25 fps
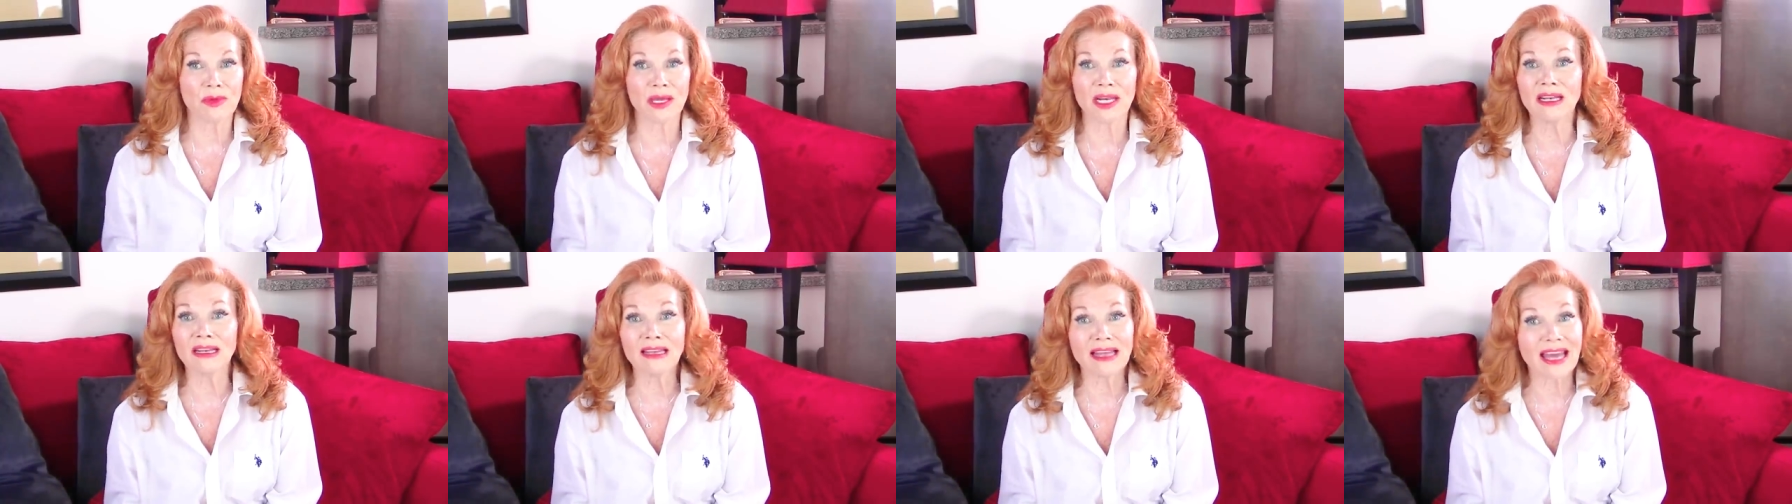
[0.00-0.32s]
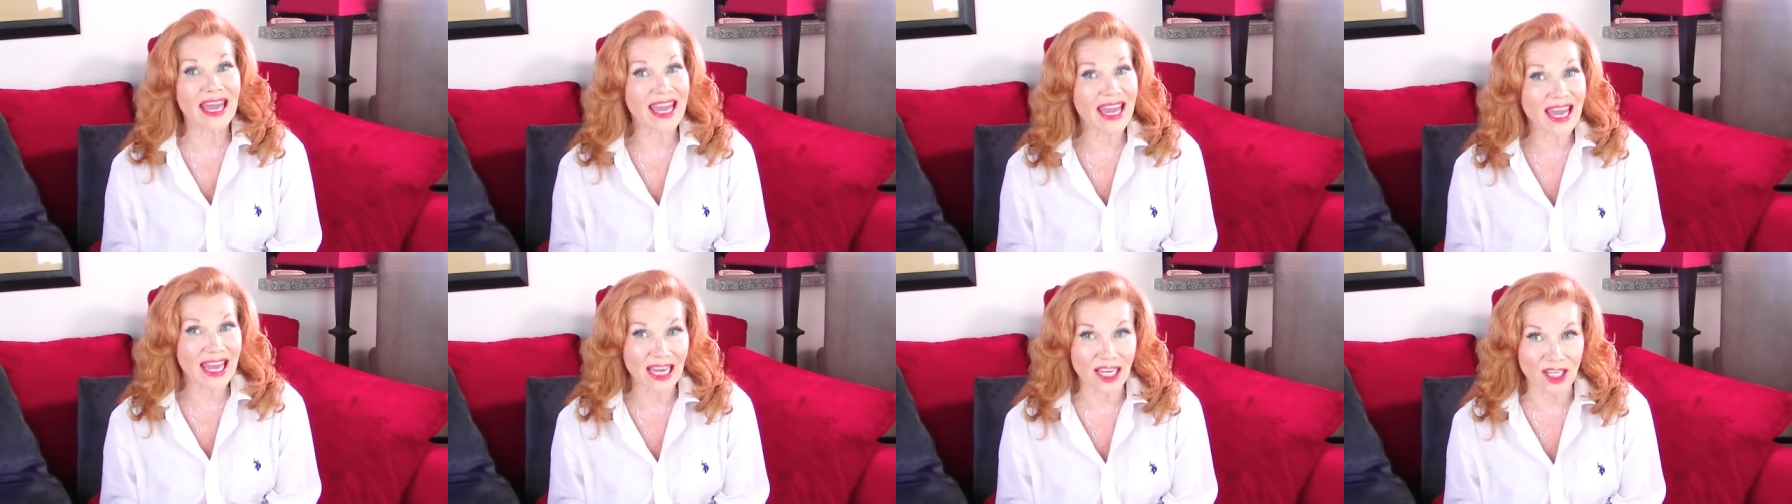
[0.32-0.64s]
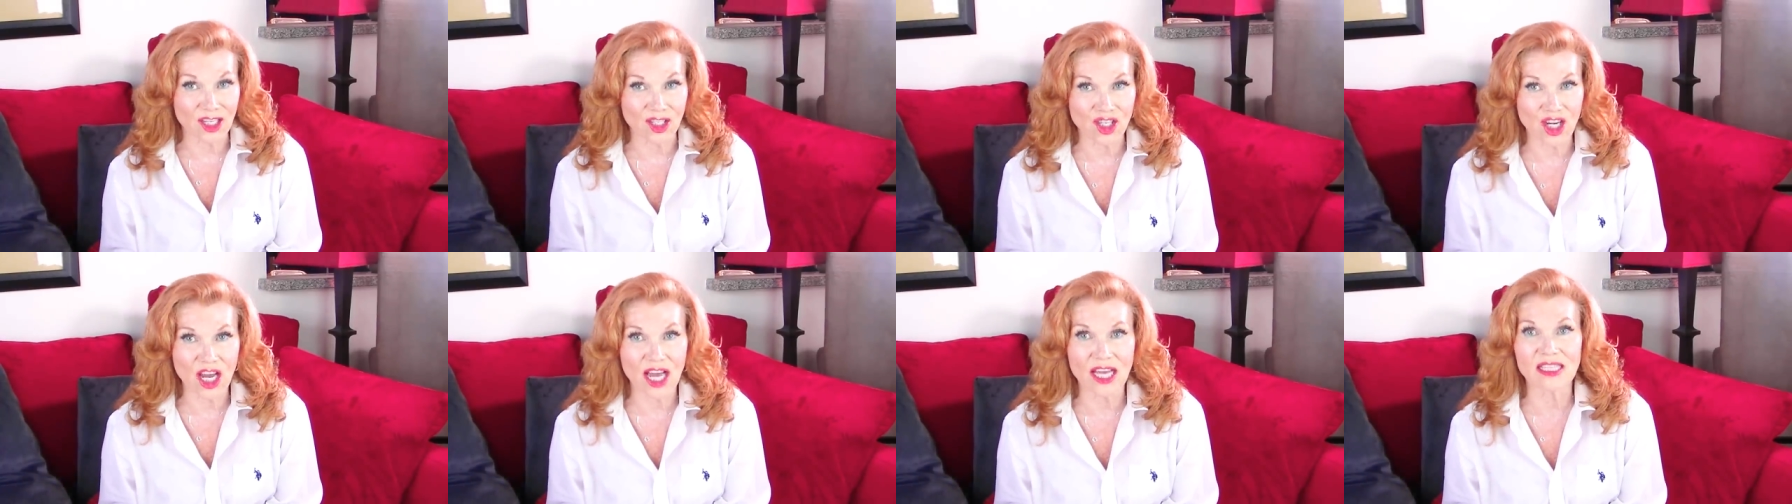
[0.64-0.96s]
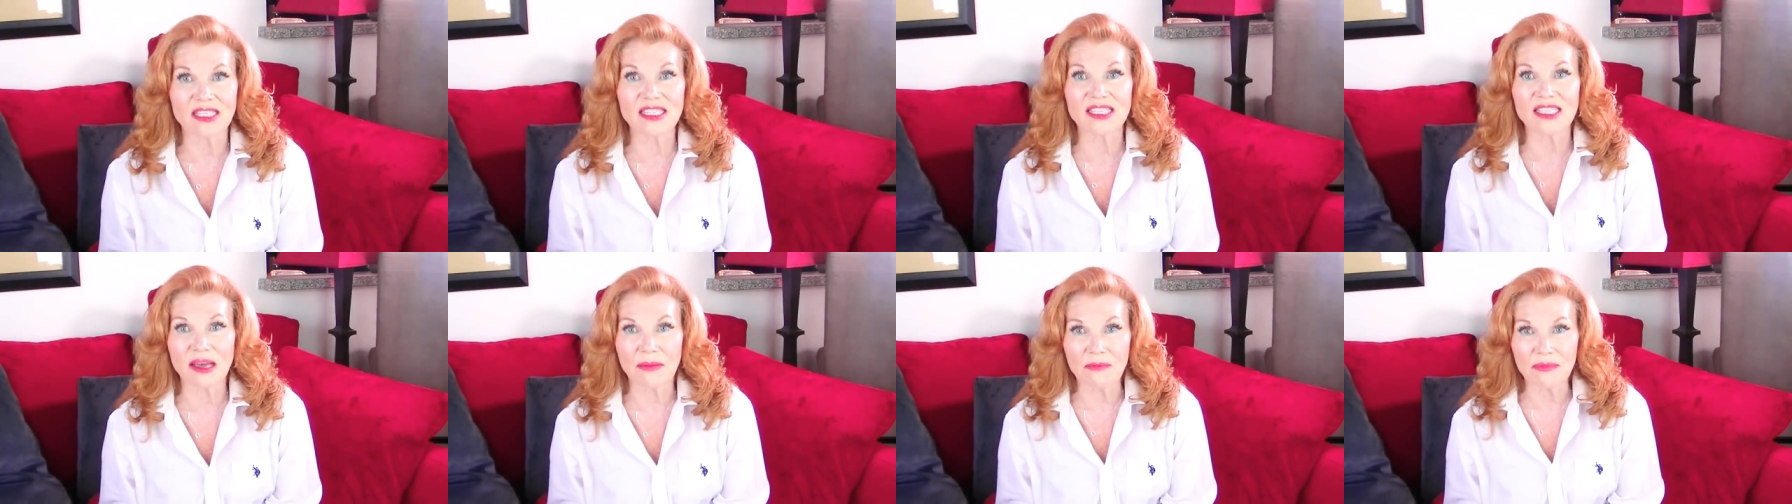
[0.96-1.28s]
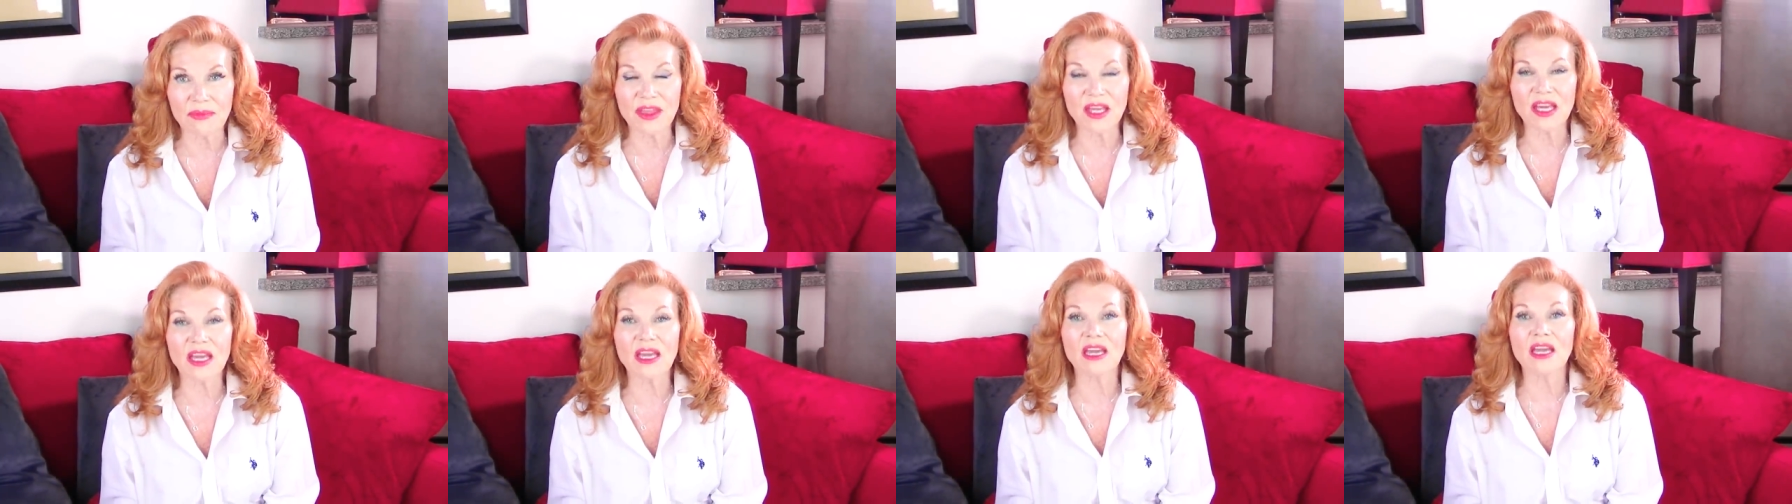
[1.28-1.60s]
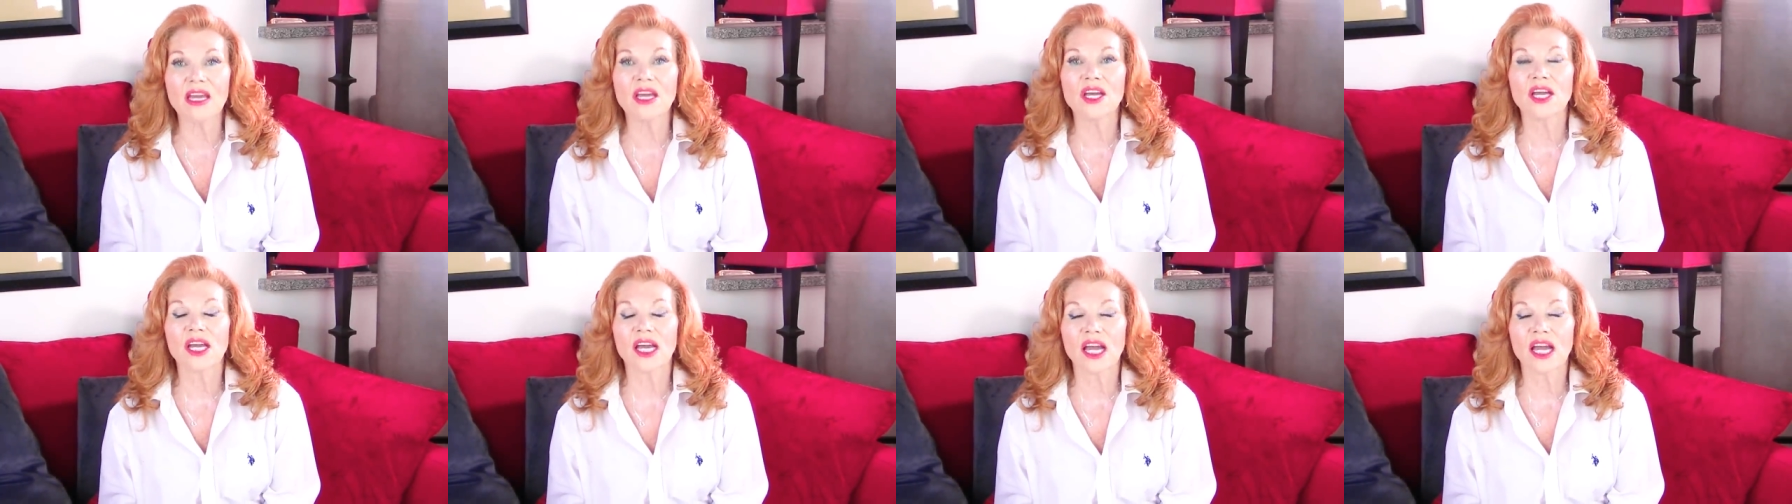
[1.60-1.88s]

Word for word: middle age, and something